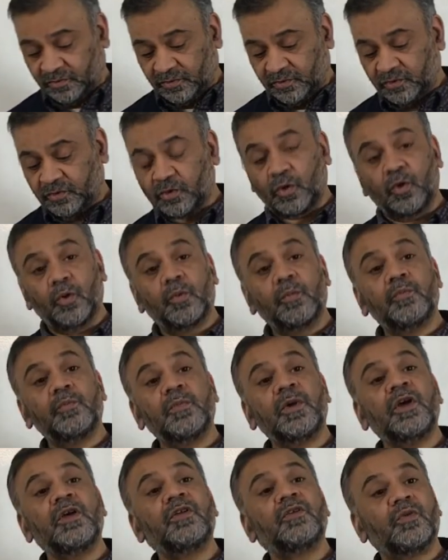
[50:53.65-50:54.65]
So
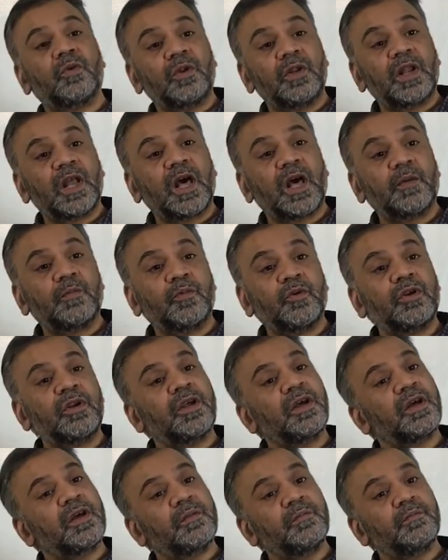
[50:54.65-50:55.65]
hum
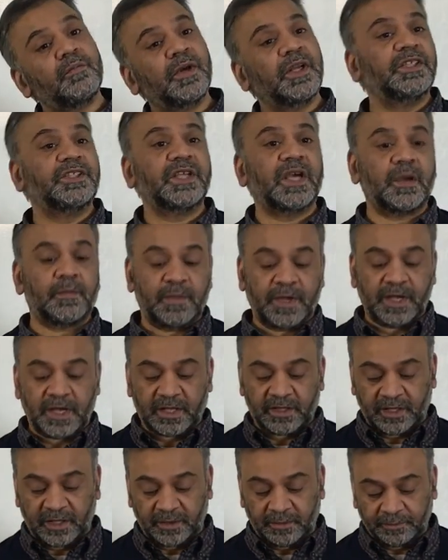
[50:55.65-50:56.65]
tullabun bil
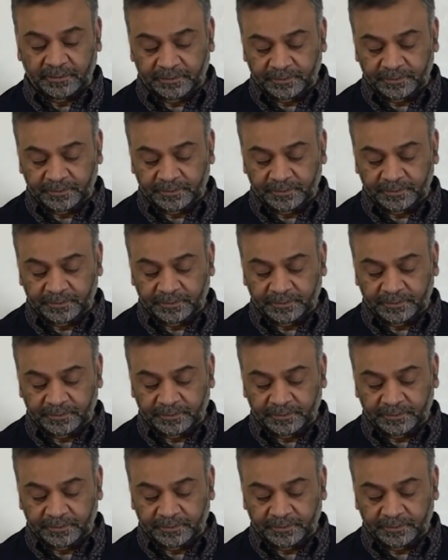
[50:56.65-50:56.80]
jamiati.